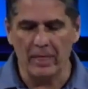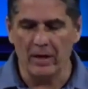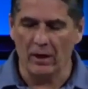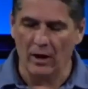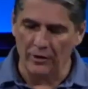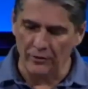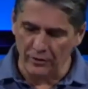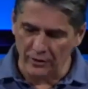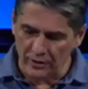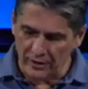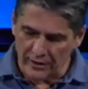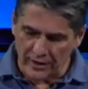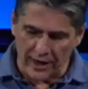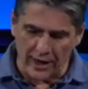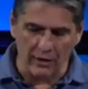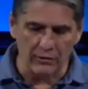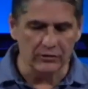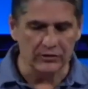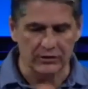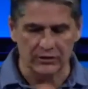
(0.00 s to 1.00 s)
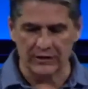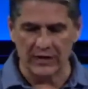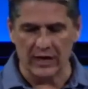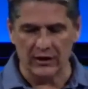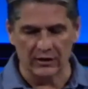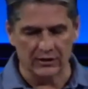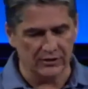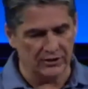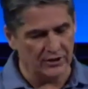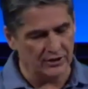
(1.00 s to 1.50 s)
Other accounts
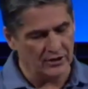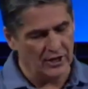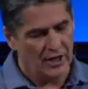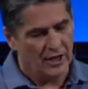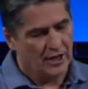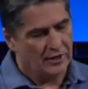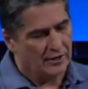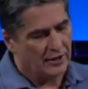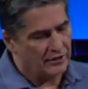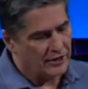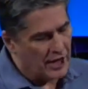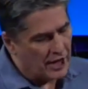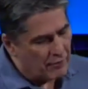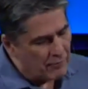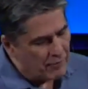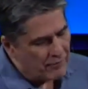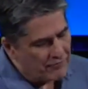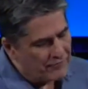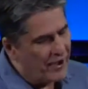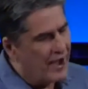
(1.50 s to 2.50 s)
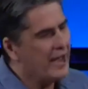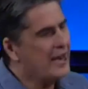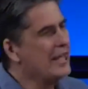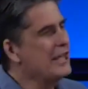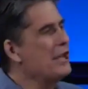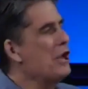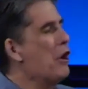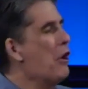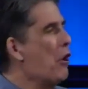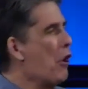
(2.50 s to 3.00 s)
tell us this, that they were
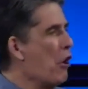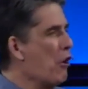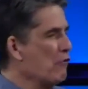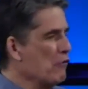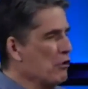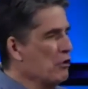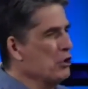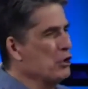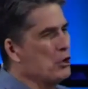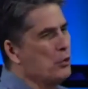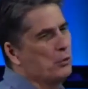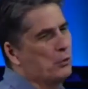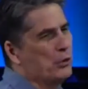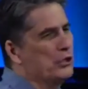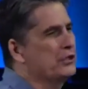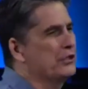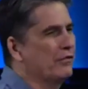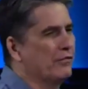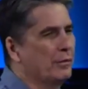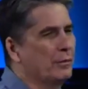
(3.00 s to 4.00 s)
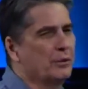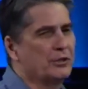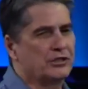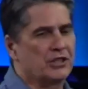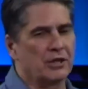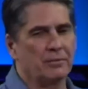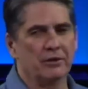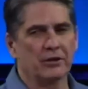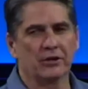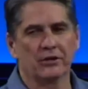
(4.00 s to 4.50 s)
fighting over who, which of them was
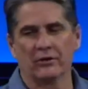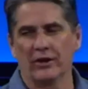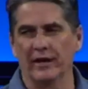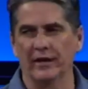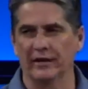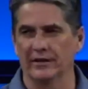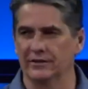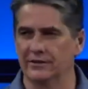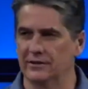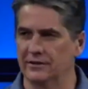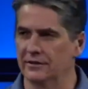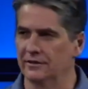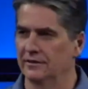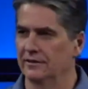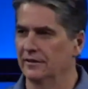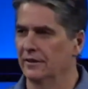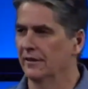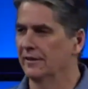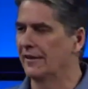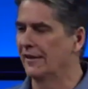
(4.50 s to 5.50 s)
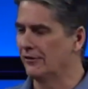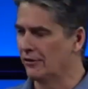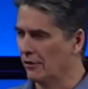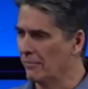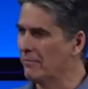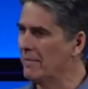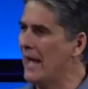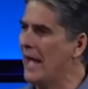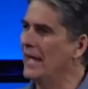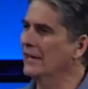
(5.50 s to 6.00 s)
going to be the greatest. Can you
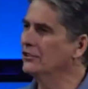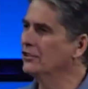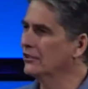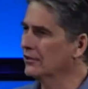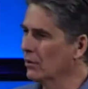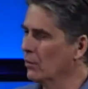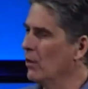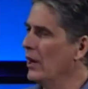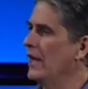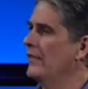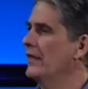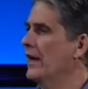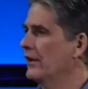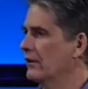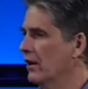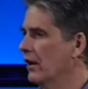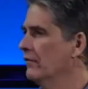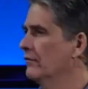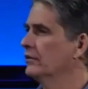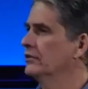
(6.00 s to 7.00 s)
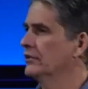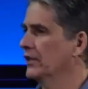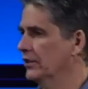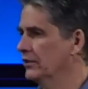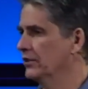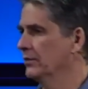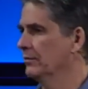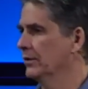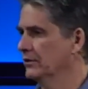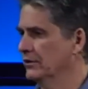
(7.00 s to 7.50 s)
imagine the way that
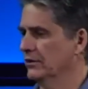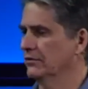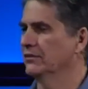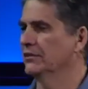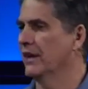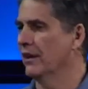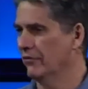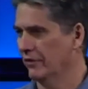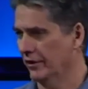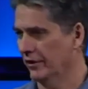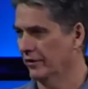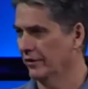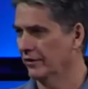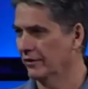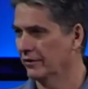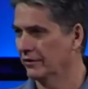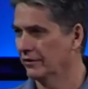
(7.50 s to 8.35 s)
conversation must have sounded?